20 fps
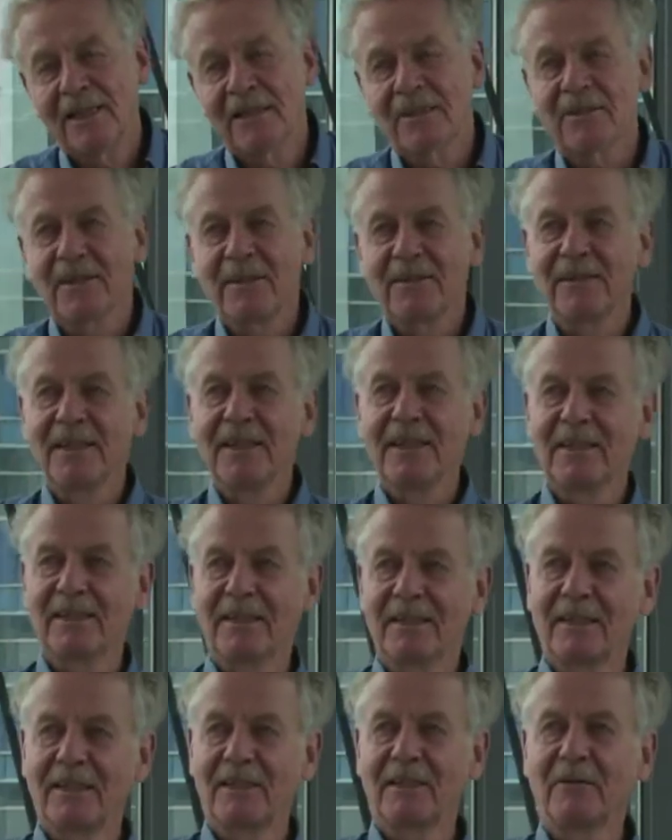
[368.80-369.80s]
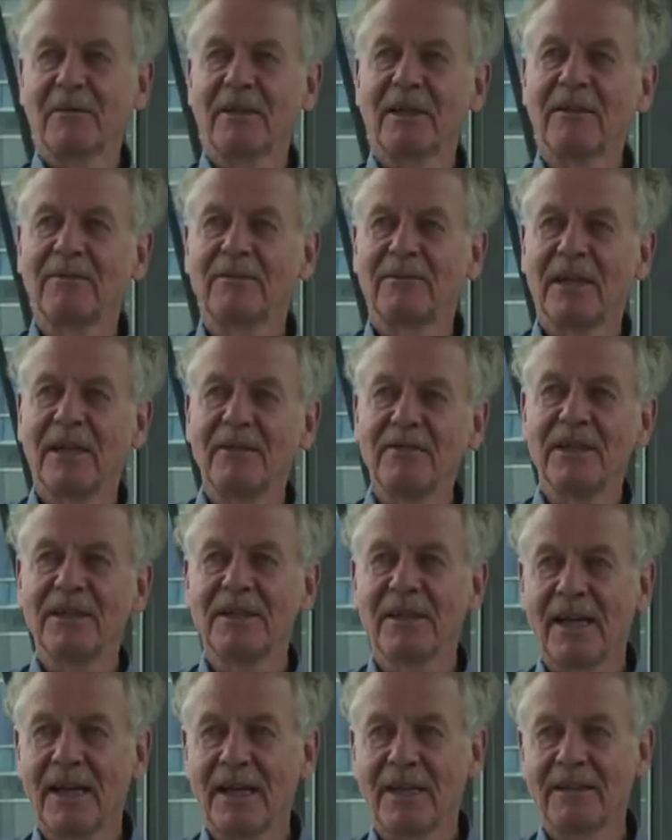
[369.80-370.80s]
So I think looking 5
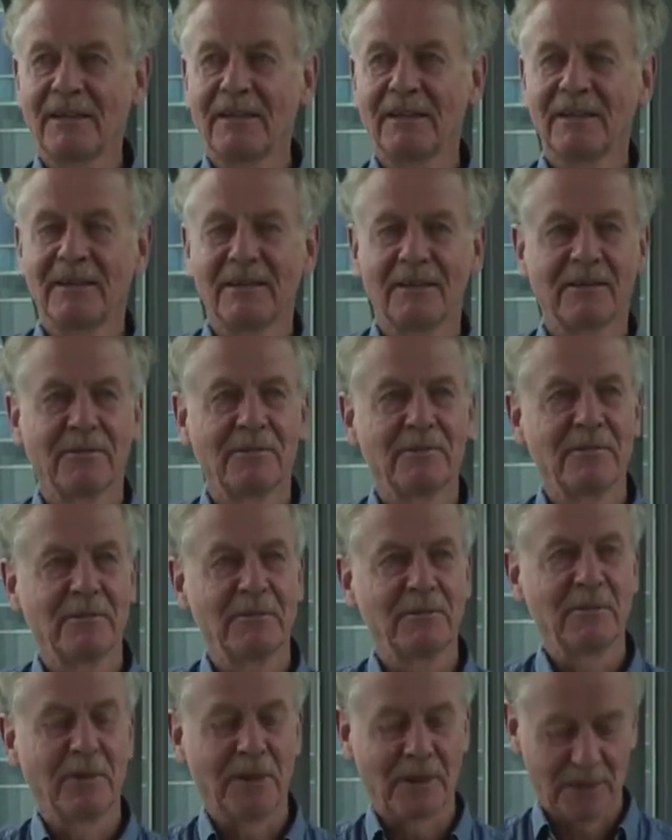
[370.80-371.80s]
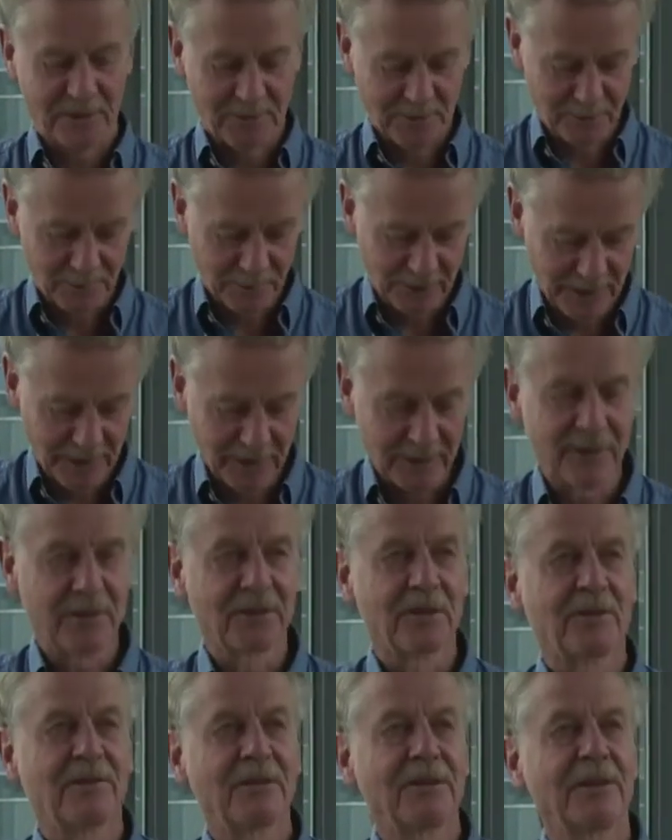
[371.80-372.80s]
years ahead, and to predict
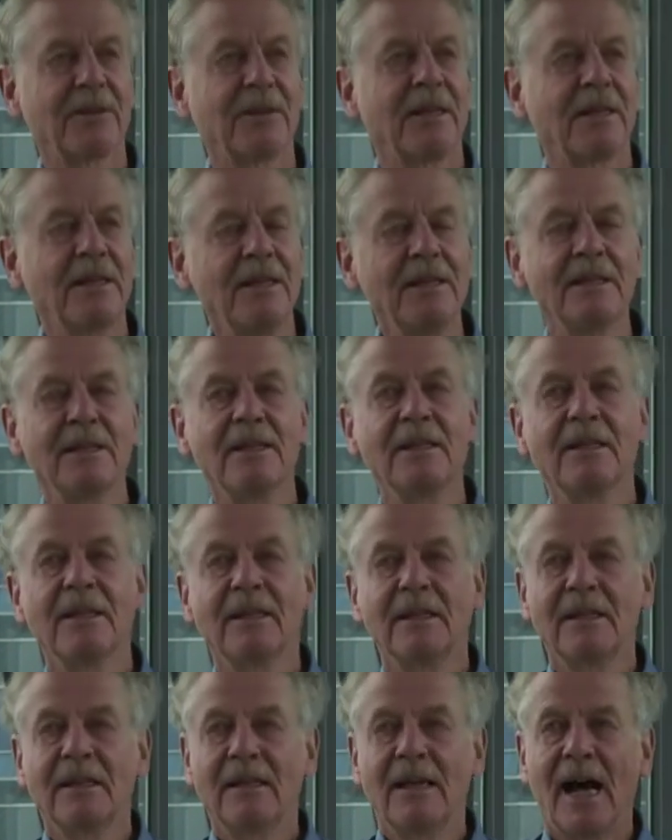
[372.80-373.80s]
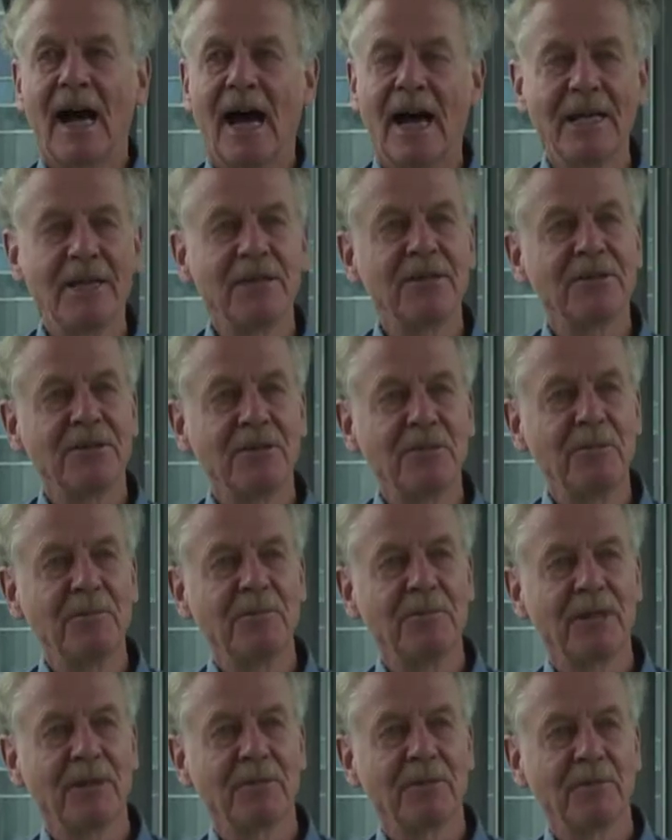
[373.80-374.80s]
is always not that easy, I
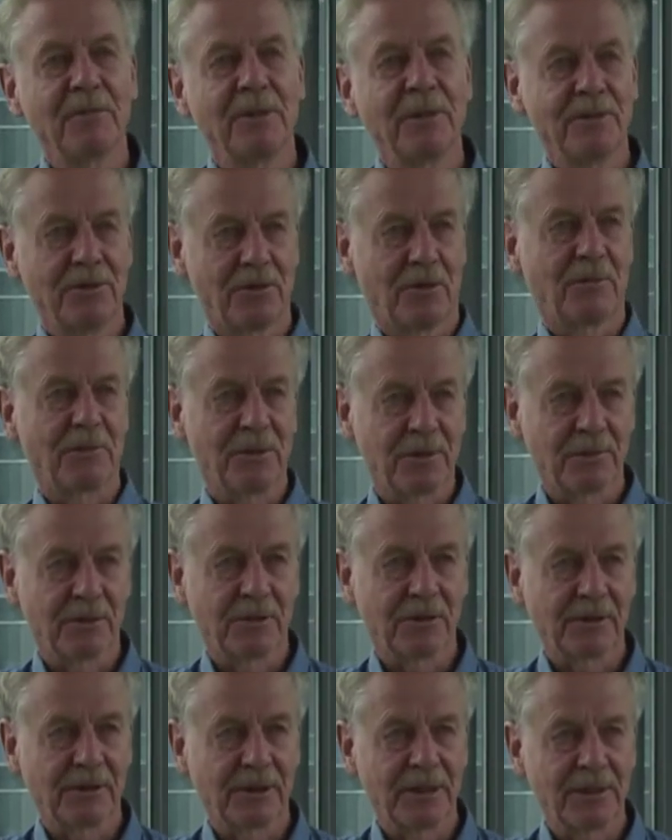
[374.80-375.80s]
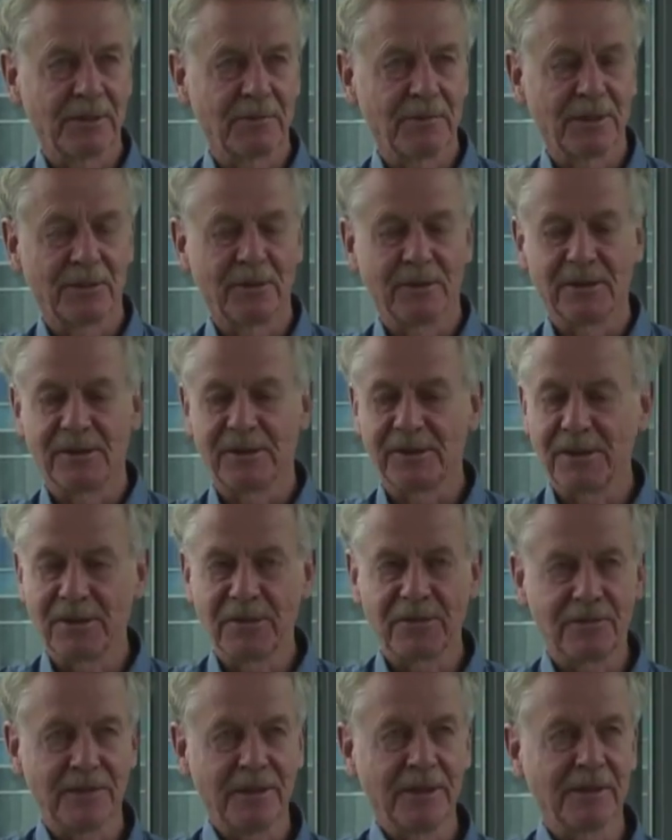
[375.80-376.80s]
assume there will be enormous progress, because
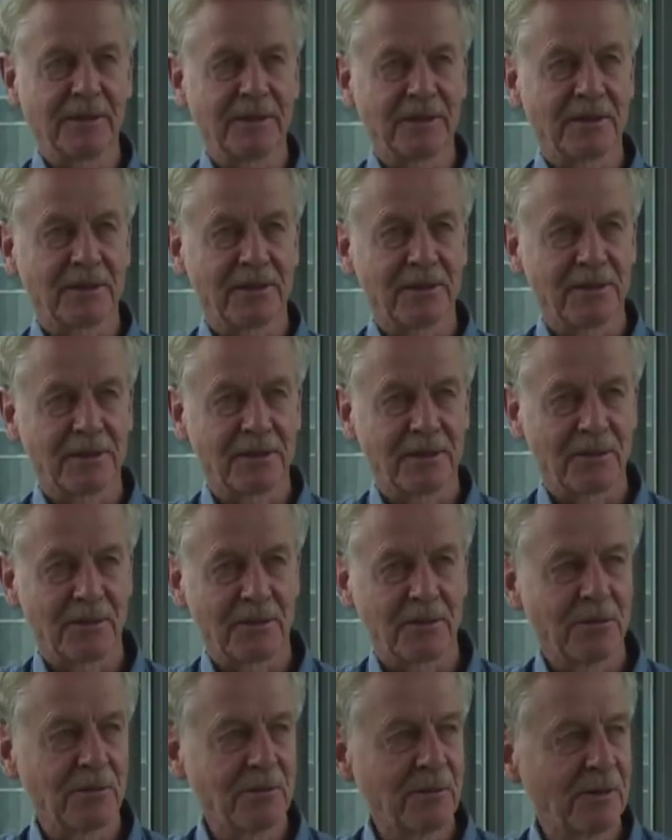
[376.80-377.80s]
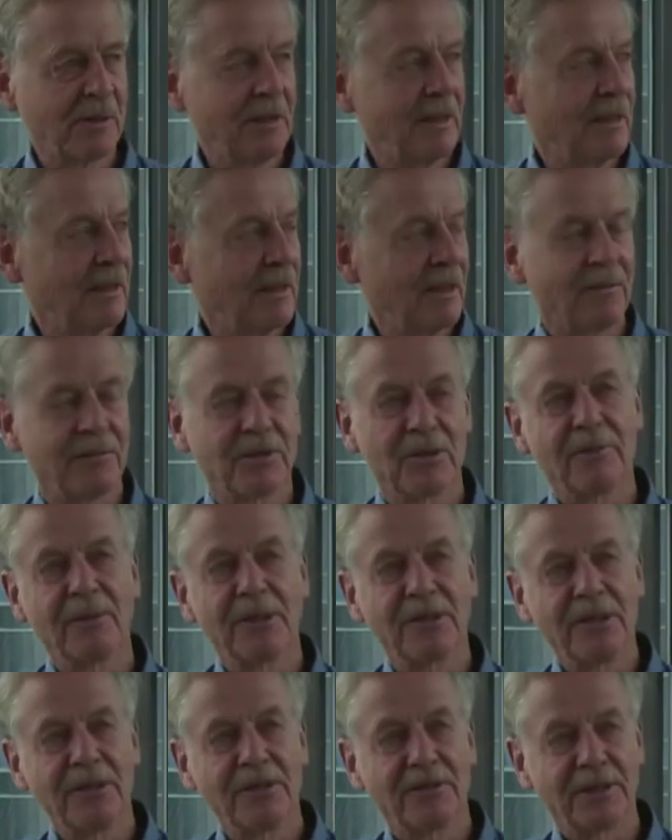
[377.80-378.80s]
this field is so
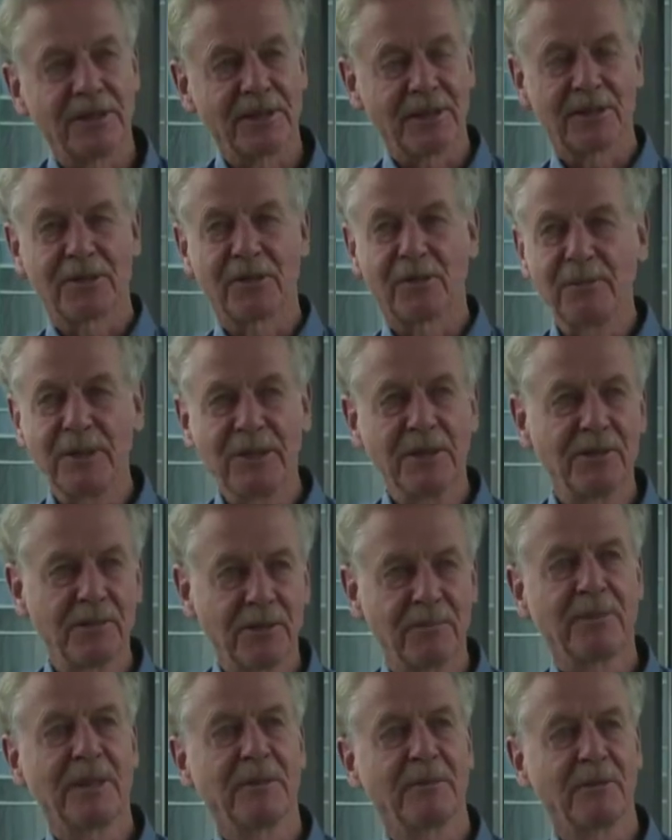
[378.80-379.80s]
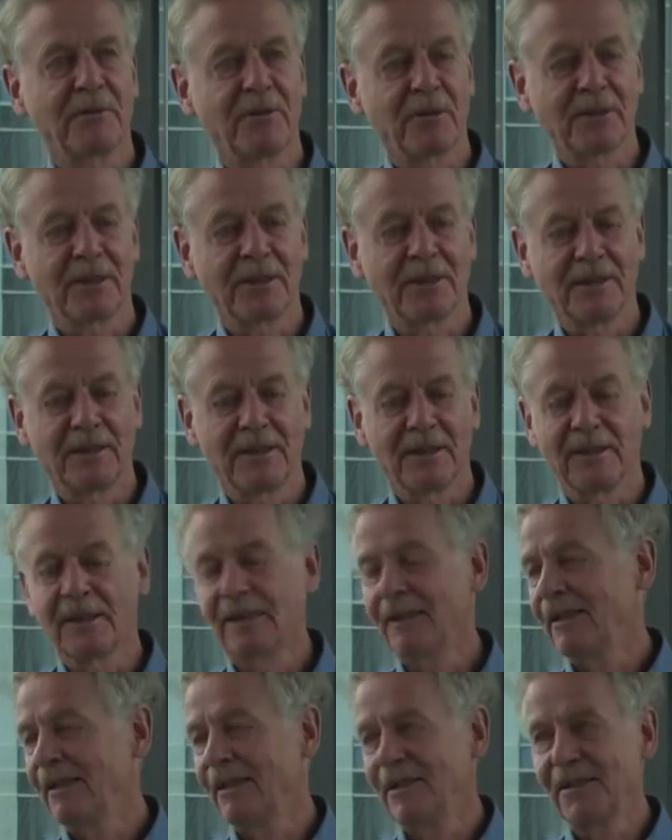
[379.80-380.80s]
much interest, there's so many good people working in it,
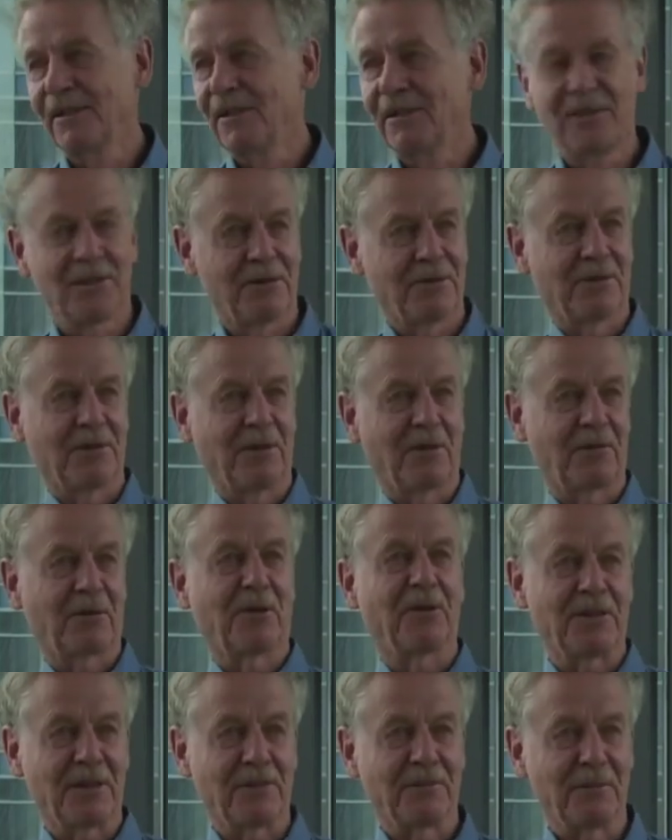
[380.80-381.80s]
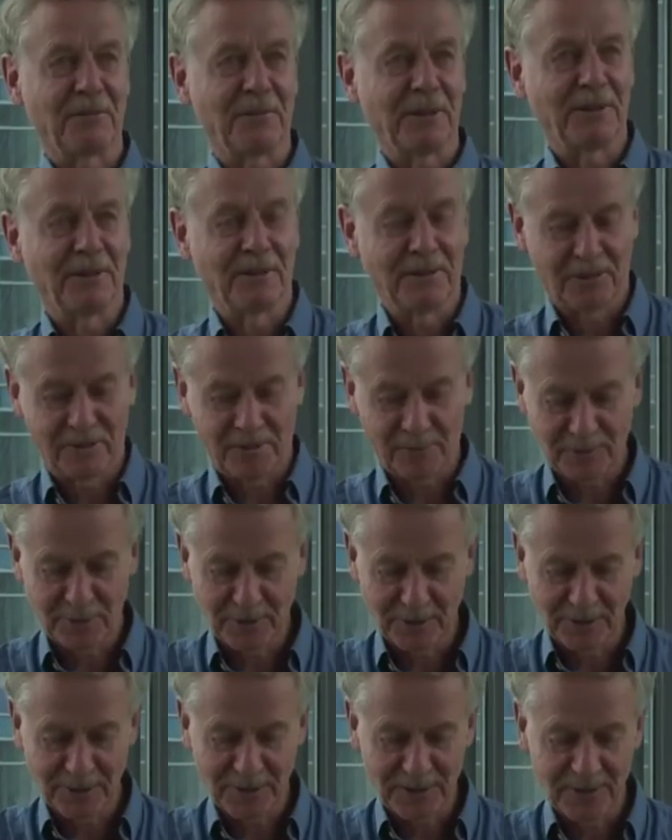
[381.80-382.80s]
so of course there will be a lot of
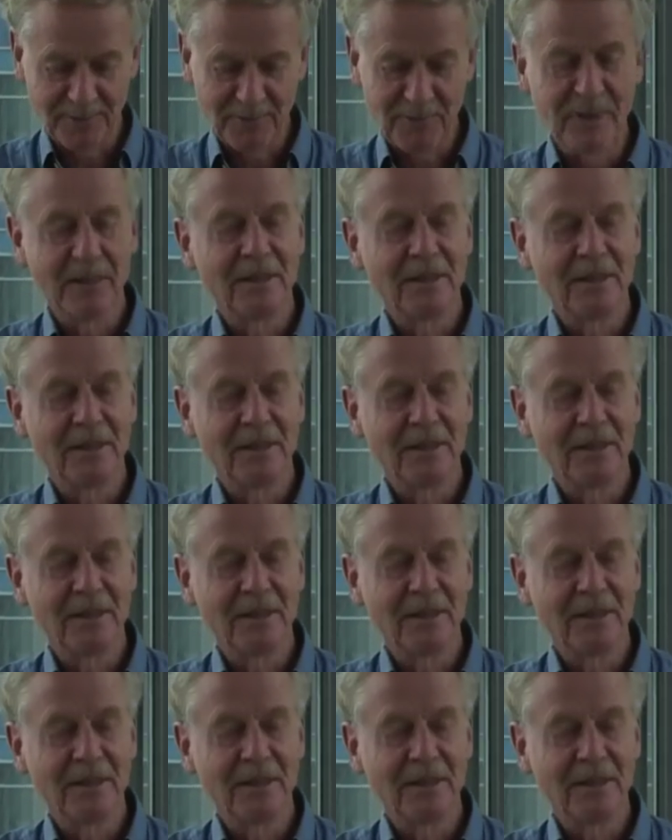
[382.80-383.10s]
progress.